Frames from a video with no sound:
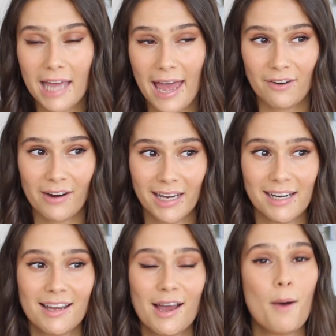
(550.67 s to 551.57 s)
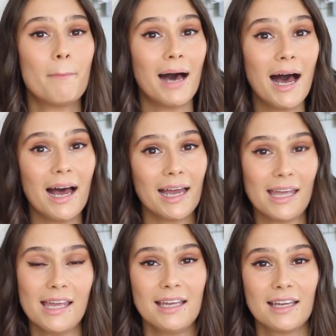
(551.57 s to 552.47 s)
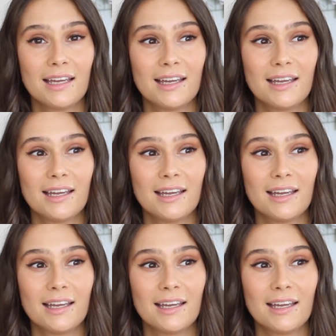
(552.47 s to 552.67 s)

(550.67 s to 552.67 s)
Ceryn, buy